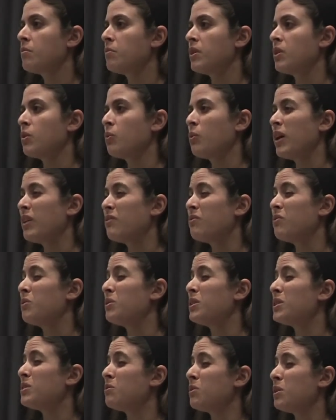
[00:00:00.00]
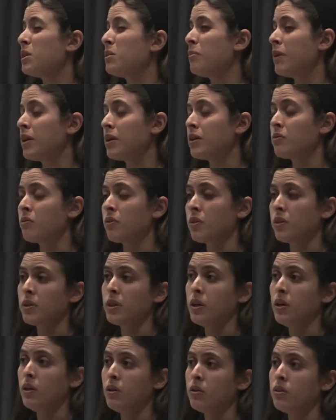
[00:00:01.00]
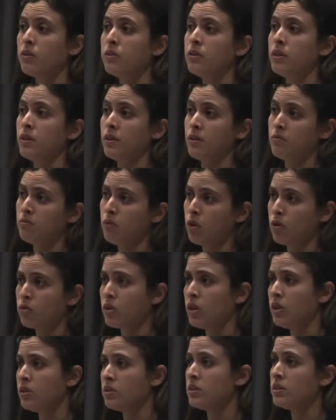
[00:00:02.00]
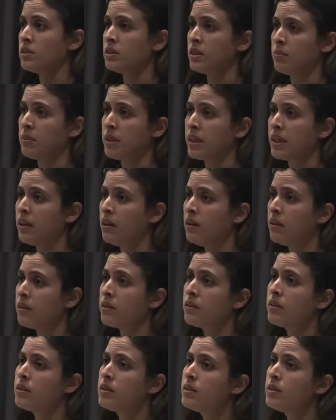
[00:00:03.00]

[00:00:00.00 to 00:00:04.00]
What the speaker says: But the wet food is really better for their health, their overall systemic health.